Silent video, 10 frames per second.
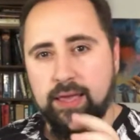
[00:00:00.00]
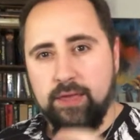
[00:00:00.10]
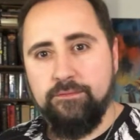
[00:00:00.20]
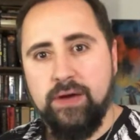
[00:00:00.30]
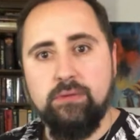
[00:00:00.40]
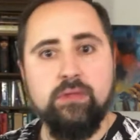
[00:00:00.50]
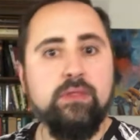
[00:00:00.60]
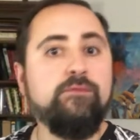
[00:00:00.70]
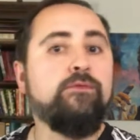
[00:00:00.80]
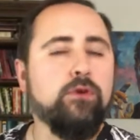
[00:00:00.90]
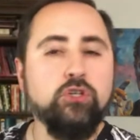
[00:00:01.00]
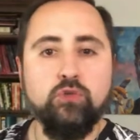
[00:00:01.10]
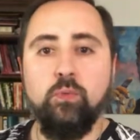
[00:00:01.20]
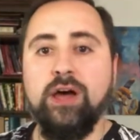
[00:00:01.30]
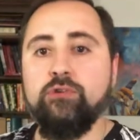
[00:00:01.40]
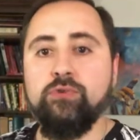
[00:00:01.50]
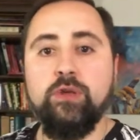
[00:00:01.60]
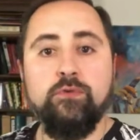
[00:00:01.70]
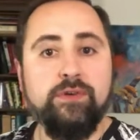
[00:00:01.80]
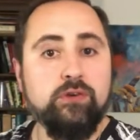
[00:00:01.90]
He founded the first Wado
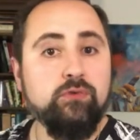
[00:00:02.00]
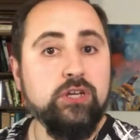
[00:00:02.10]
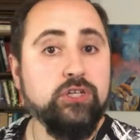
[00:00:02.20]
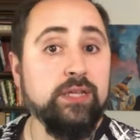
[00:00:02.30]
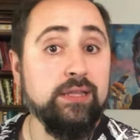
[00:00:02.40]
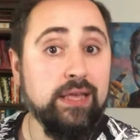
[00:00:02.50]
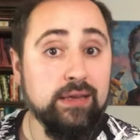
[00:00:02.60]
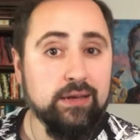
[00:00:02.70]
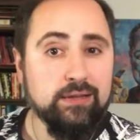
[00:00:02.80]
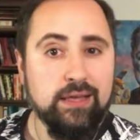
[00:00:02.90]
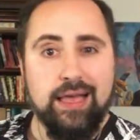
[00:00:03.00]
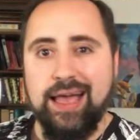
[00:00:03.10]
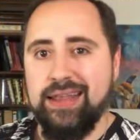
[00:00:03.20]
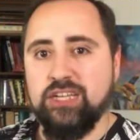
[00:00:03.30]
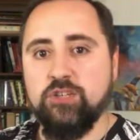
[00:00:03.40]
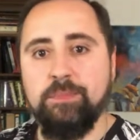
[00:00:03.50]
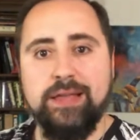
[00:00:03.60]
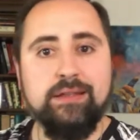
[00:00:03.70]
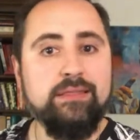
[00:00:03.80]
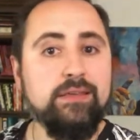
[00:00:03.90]
Ryu Federation in England and
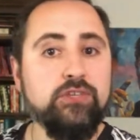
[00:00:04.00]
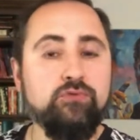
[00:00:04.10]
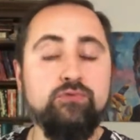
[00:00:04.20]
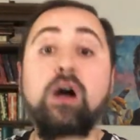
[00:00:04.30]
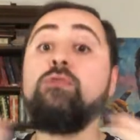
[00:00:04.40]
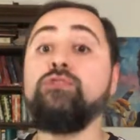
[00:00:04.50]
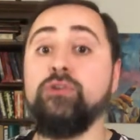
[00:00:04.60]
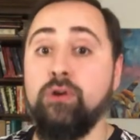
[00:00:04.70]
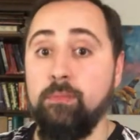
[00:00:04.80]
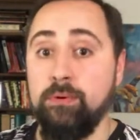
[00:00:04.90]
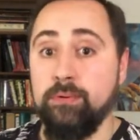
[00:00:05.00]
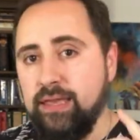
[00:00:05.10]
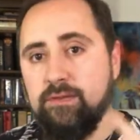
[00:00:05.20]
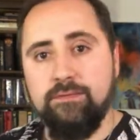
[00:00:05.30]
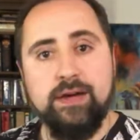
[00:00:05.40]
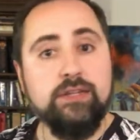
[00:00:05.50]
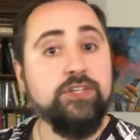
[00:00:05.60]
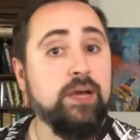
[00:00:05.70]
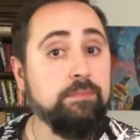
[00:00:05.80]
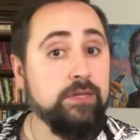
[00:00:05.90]
expanded this throughout Europe. He invited
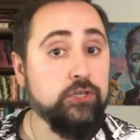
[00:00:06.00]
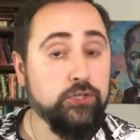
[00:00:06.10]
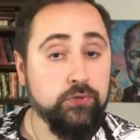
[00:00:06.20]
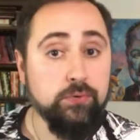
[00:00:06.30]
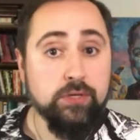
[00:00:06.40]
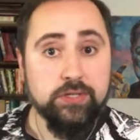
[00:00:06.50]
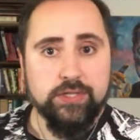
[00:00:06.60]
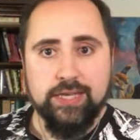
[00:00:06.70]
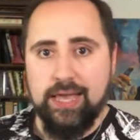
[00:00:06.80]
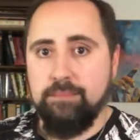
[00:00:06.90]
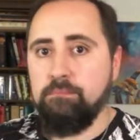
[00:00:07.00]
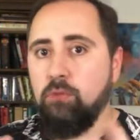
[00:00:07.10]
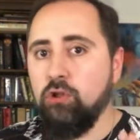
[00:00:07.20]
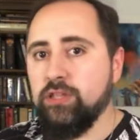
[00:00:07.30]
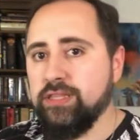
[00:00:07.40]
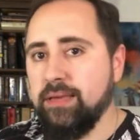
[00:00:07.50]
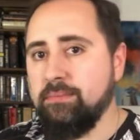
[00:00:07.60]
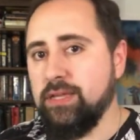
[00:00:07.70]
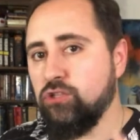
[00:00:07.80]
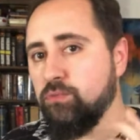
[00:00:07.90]
Japanese students and molded
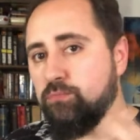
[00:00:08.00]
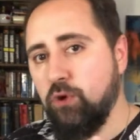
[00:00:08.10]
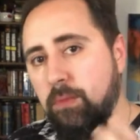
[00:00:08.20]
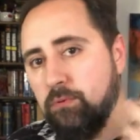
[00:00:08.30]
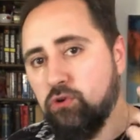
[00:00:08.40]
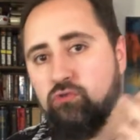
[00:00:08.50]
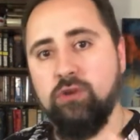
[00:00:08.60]
them into proper